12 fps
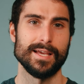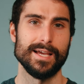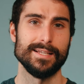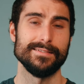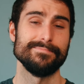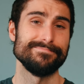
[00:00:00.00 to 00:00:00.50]

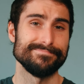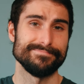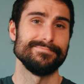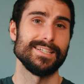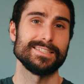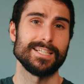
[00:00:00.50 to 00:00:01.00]
And
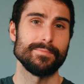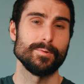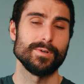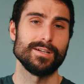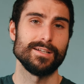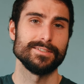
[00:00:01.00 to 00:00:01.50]
next time you're
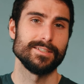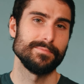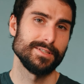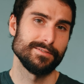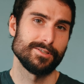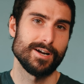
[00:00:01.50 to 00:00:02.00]
working on
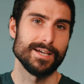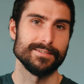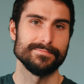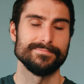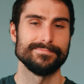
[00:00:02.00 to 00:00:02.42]
something, try it.